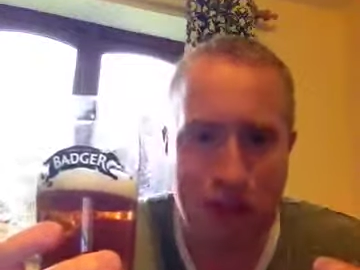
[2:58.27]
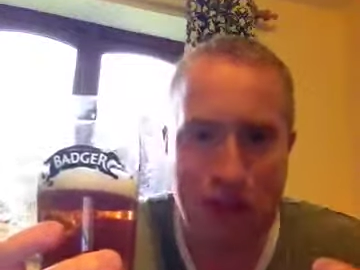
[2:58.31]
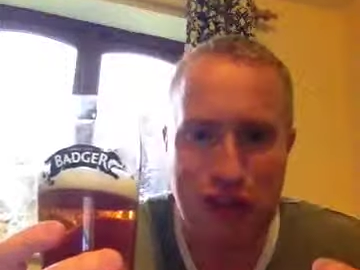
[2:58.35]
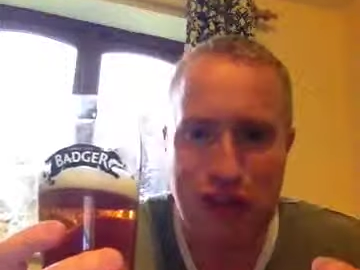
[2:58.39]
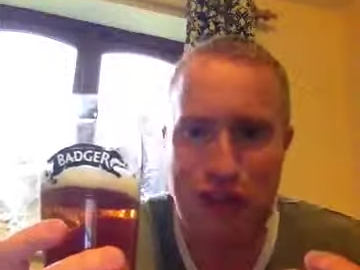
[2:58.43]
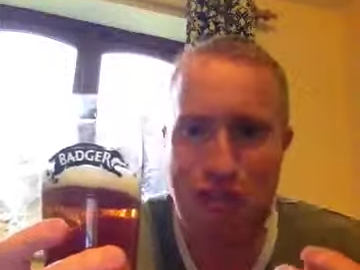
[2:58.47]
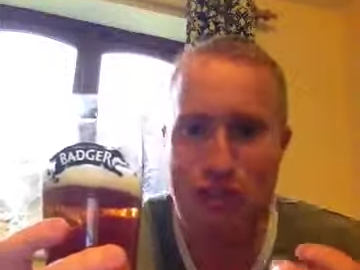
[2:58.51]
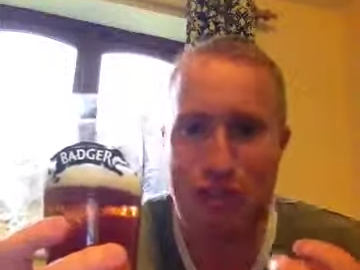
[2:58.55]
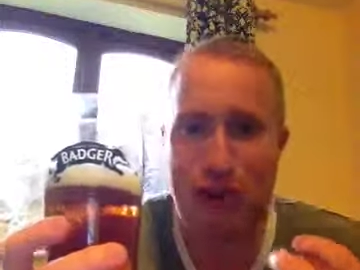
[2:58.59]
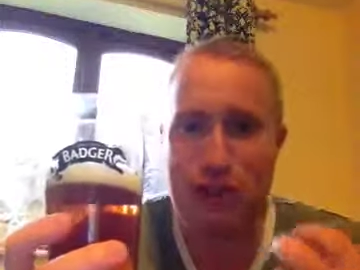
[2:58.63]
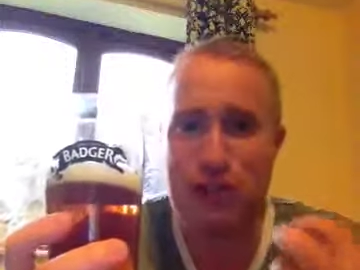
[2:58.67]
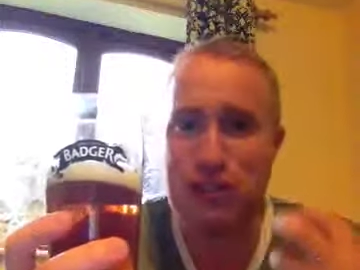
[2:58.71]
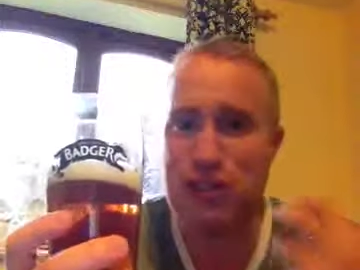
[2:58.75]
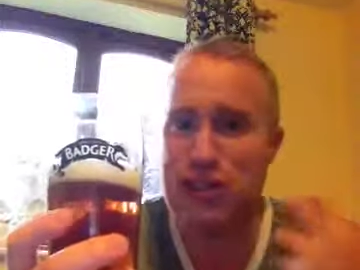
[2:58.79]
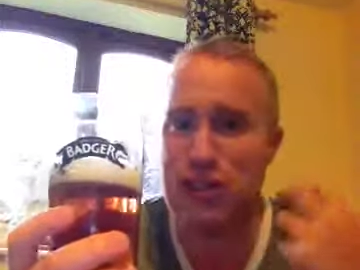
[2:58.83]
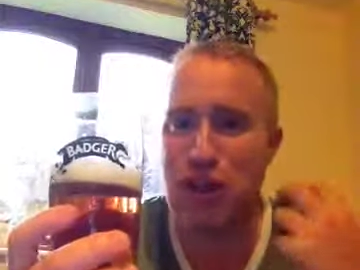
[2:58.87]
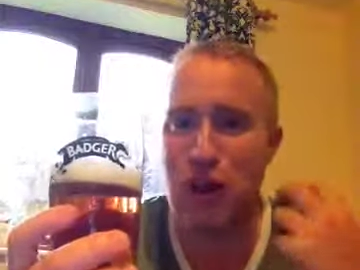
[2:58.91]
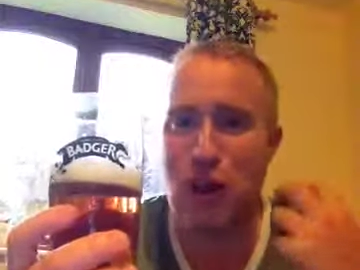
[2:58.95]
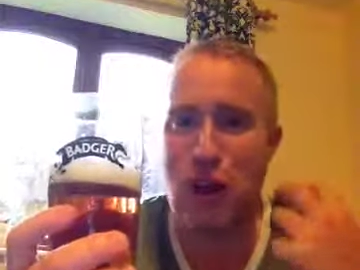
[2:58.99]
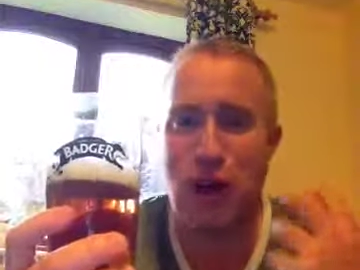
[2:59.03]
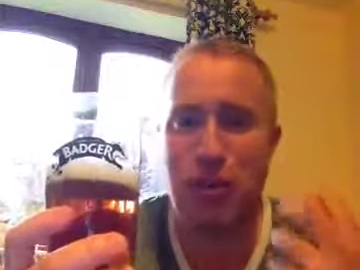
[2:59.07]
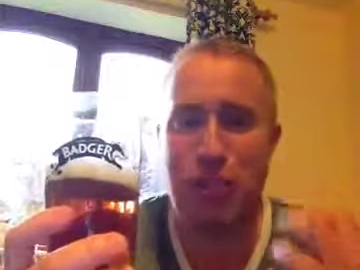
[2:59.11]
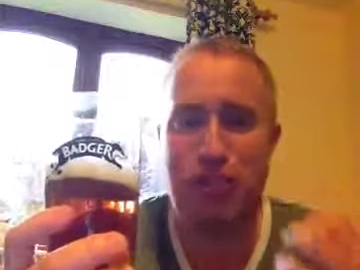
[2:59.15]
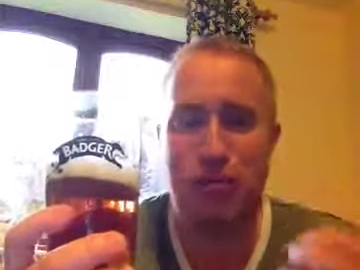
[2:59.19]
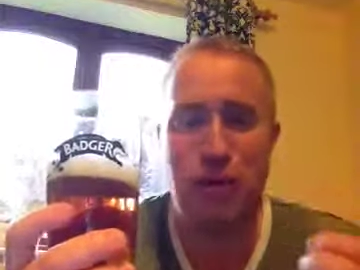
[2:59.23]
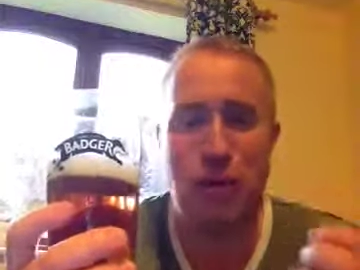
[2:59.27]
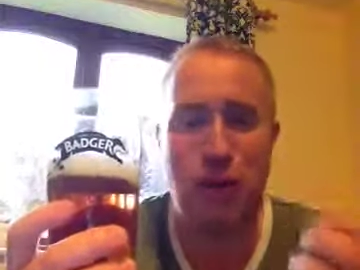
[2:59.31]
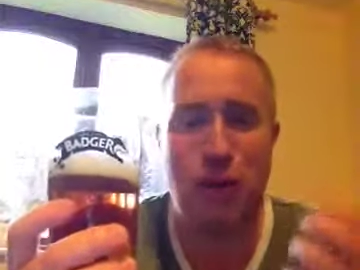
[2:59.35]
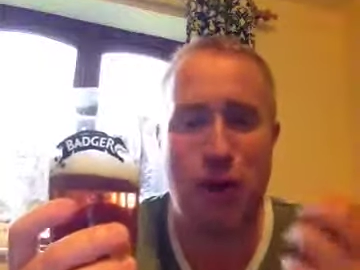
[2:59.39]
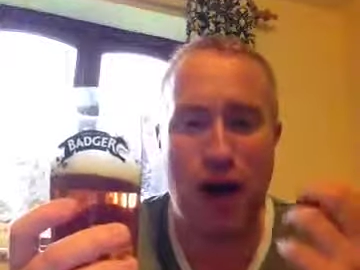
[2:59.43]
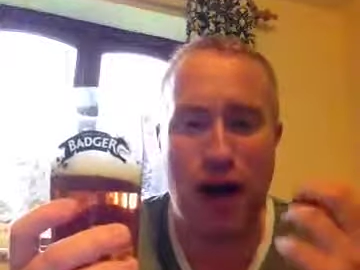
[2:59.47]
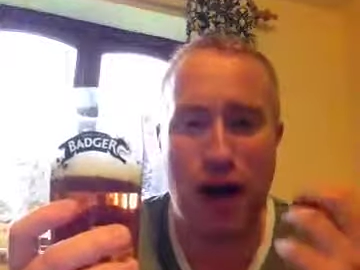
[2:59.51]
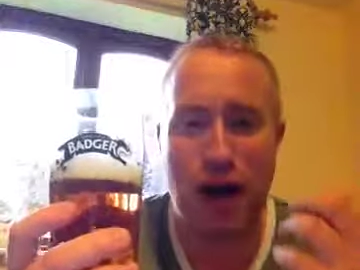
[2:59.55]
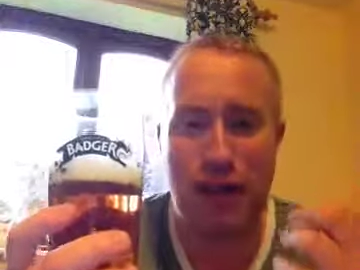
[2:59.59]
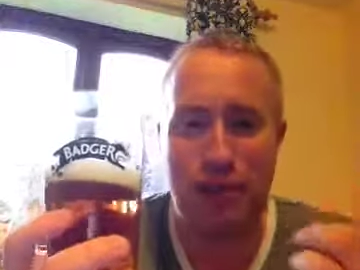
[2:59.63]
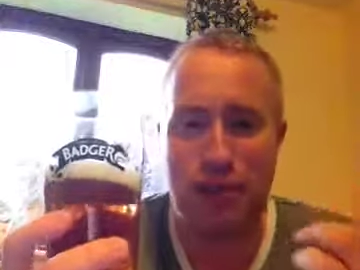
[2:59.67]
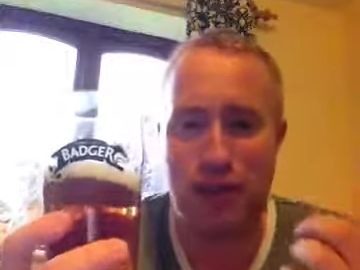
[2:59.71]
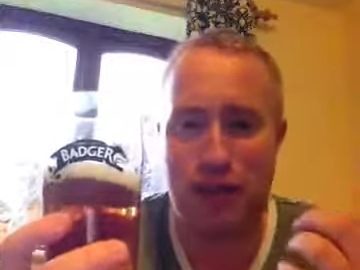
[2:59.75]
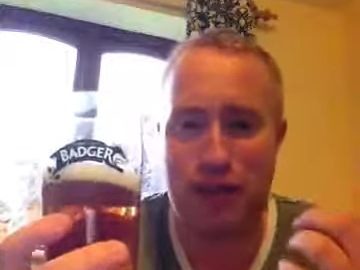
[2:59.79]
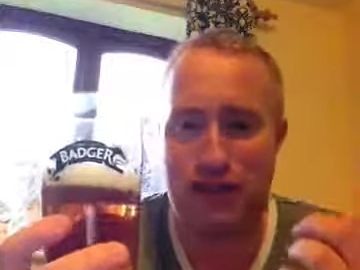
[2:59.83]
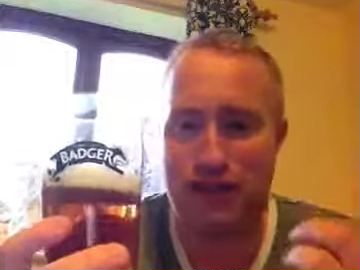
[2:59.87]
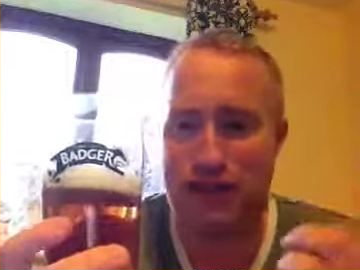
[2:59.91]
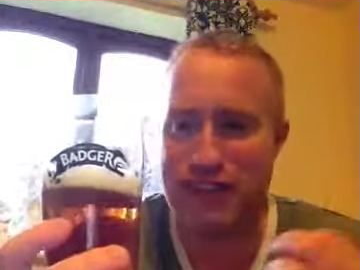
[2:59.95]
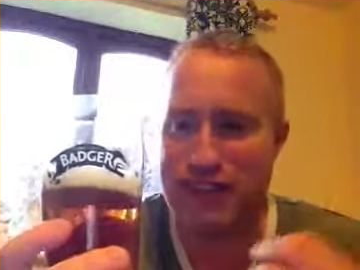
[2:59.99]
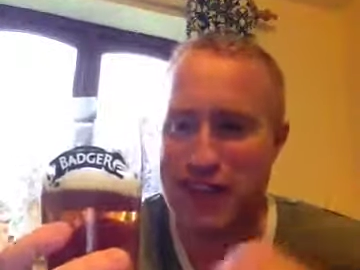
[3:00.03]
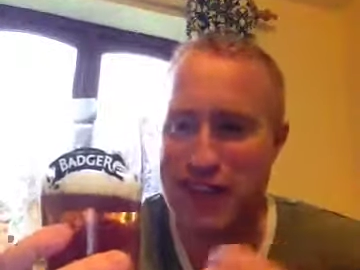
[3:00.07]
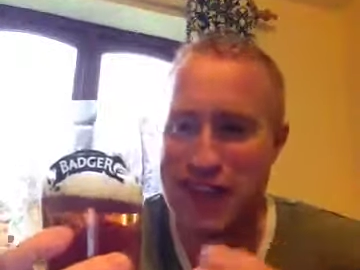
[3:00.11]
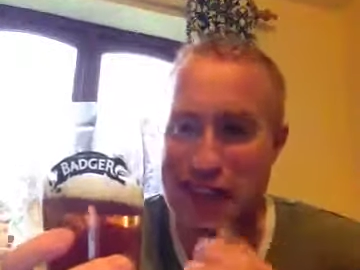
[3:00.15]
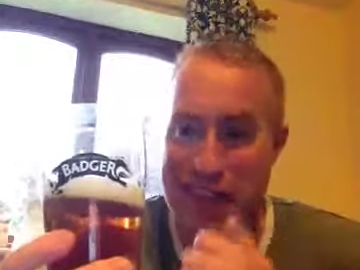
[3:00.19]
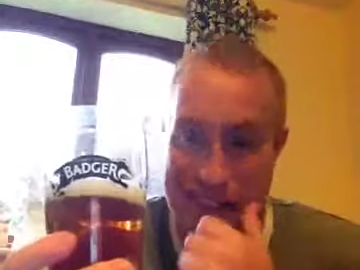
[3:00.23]
The malts and the hops go absolutely
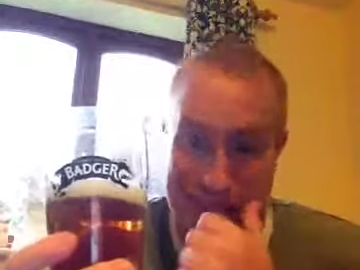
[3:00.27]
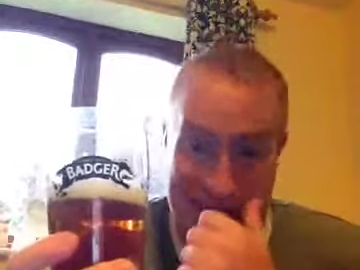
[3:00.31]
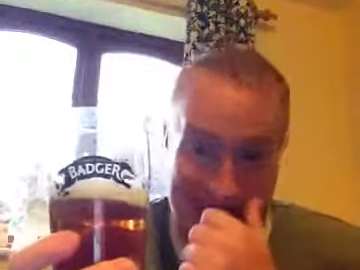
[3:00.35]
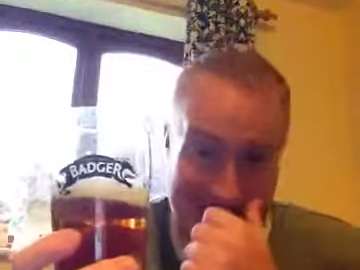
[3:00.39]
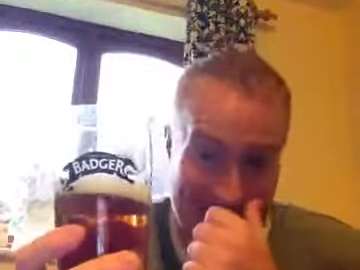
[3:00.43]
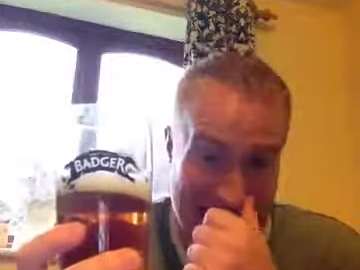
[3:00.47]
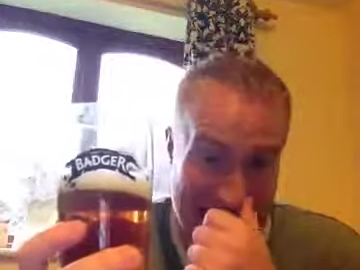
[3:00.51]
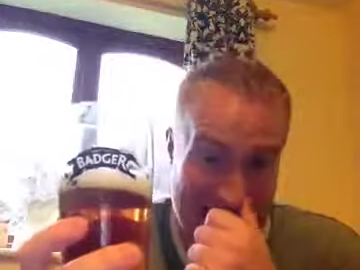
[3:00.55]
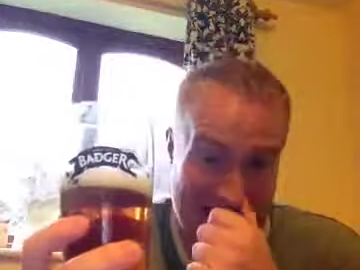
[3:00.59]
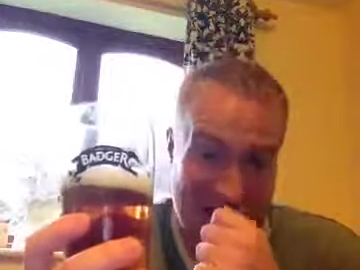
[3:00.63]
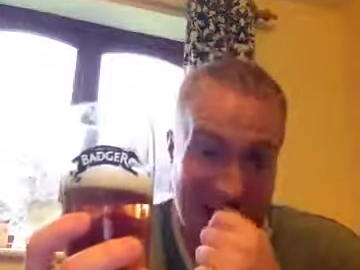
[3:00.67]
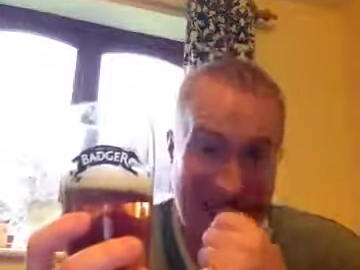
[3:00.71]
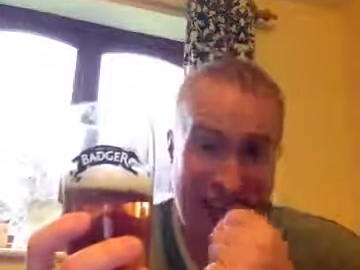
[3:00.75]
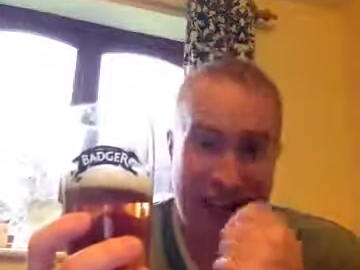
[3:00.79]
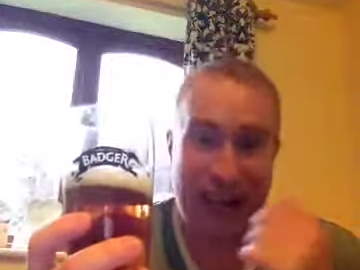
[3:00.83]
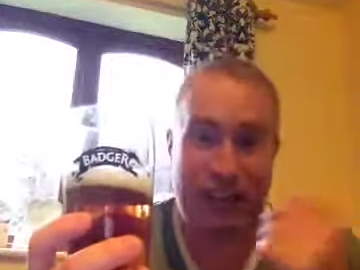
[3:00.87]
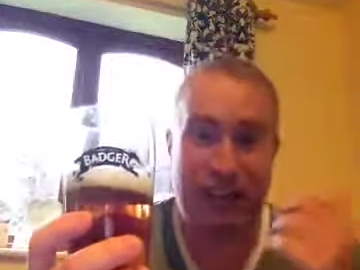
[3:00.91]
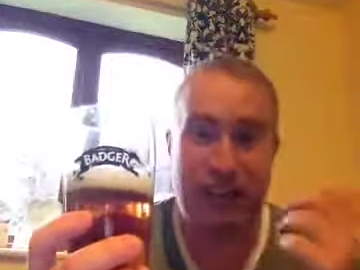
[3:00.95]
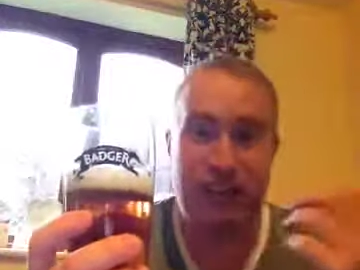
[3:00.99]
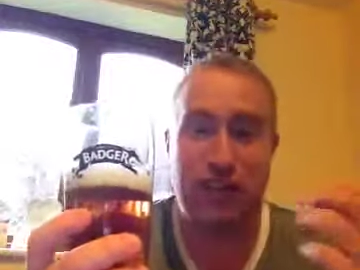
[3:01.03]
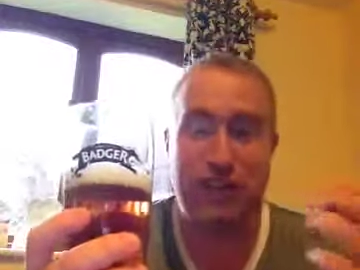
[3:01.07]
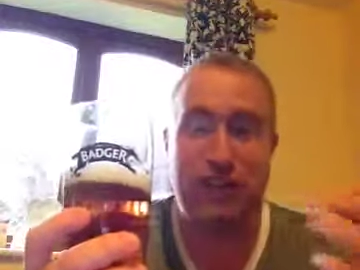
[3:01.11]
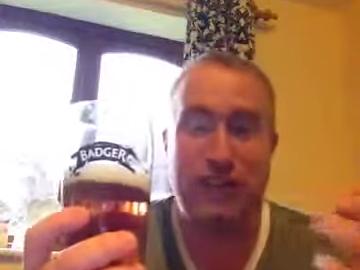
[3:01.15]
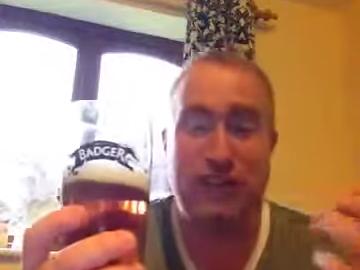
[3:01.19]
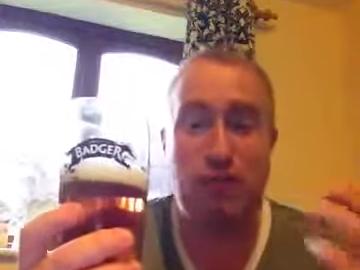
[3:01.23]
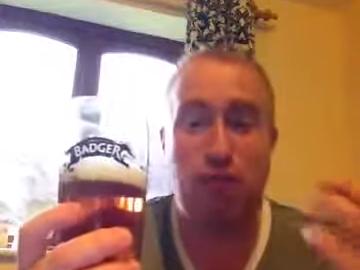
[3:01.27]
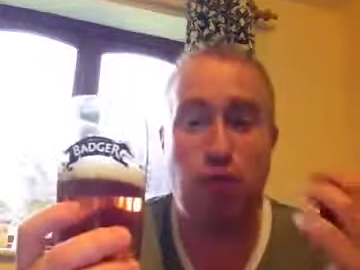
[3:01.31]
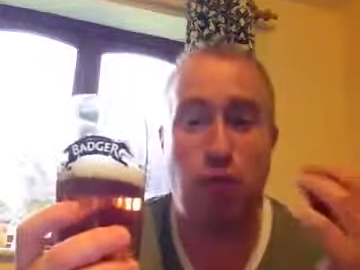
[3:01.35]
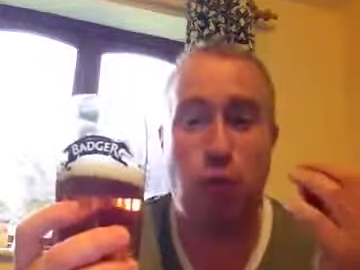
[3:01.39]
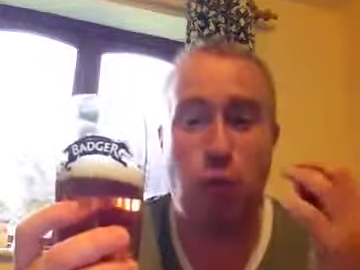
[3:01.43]
fantastic, and there's this